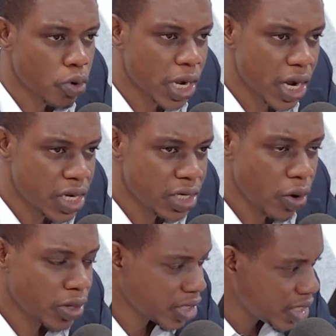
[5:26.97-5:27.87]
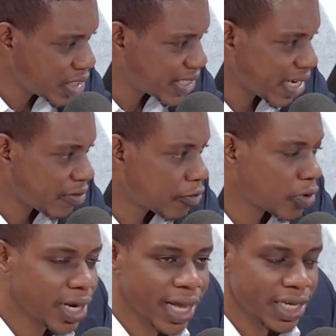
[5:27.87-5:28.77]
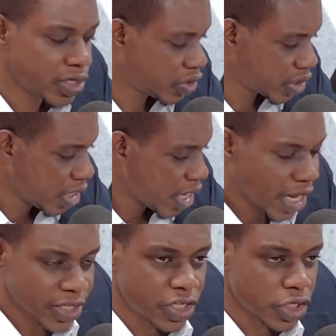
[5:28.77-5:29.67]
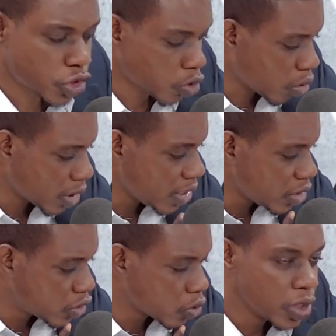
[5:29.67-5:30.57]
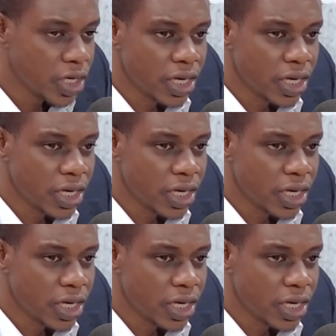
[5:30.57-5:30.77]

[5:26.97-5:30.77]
We're going on the telephone lines just shortly to